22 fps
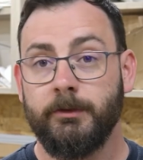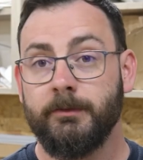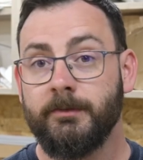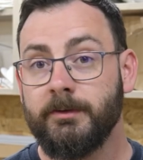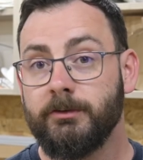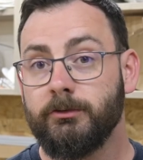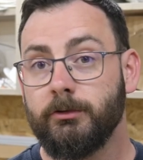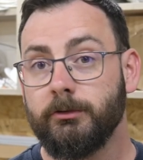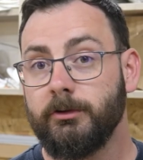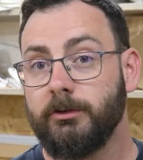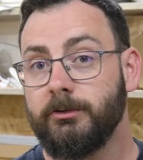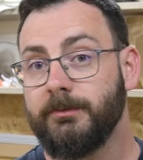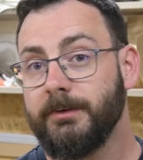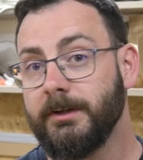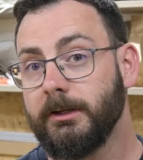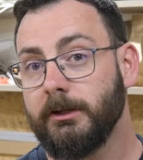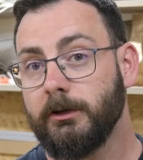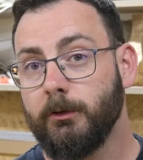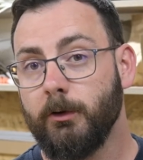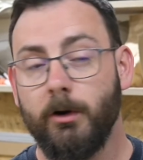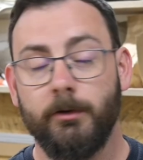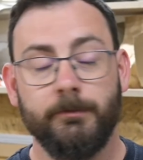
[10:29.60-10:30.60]
If you've enjoyed this
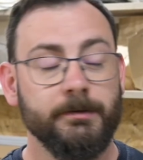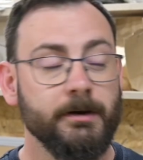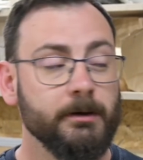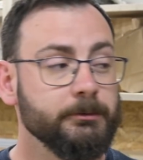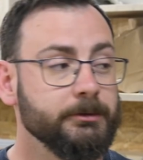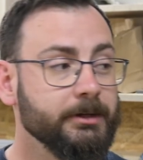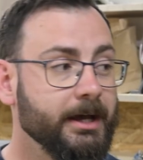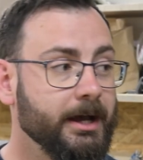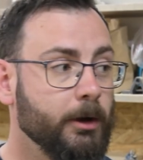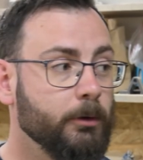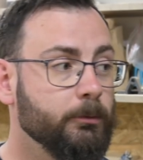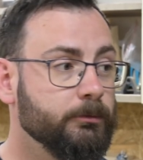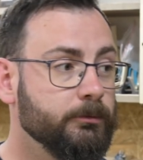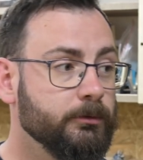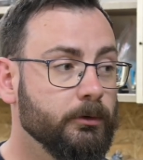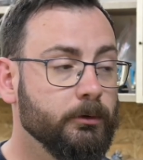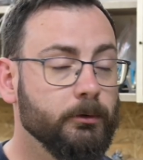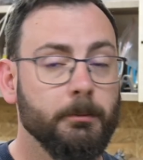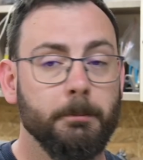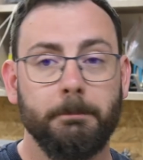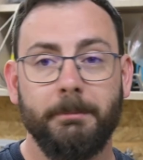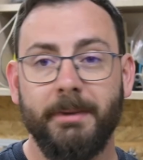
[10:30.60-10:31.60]
video or found it
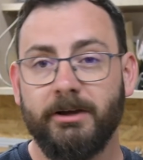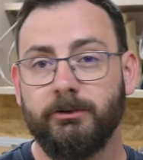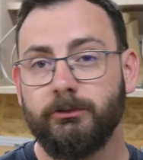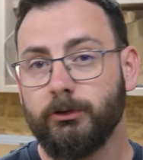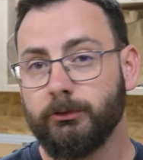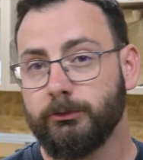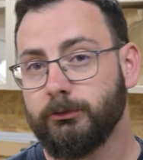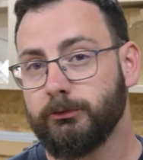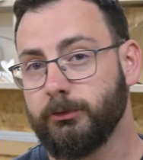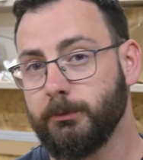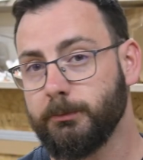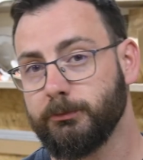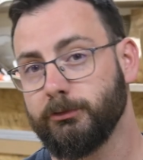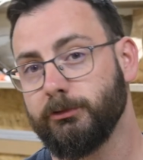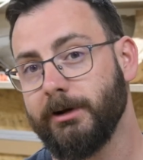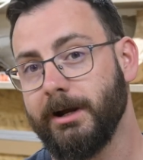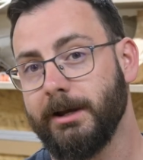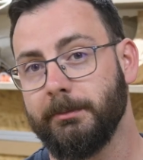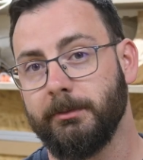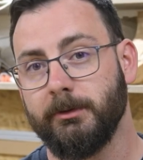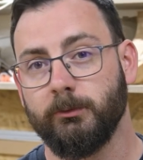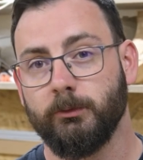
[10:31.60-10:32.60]
helpful, make sure to
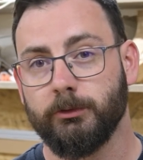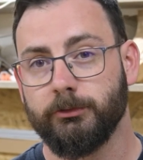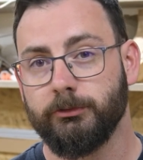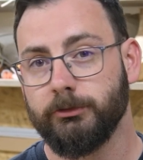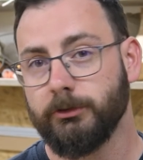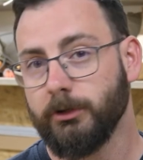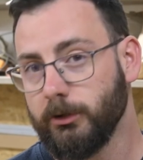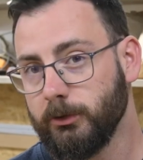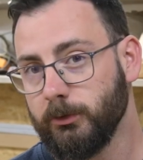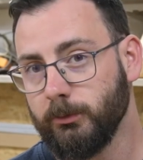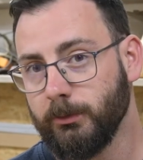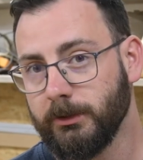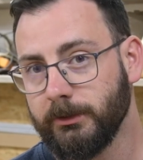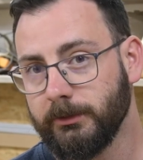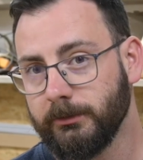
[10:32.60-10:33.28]
subscribe and watch another